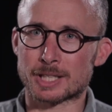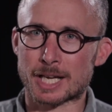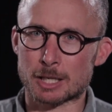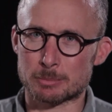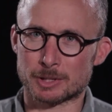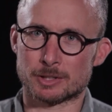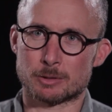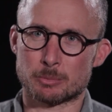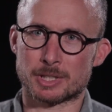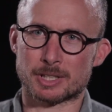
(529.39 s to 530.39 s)
enable
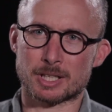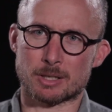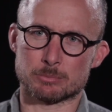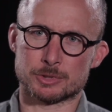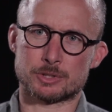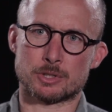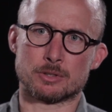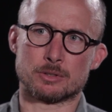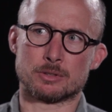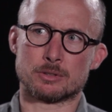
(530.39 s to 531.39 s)
it when it comes
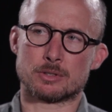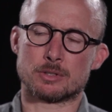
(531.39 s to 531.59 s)
to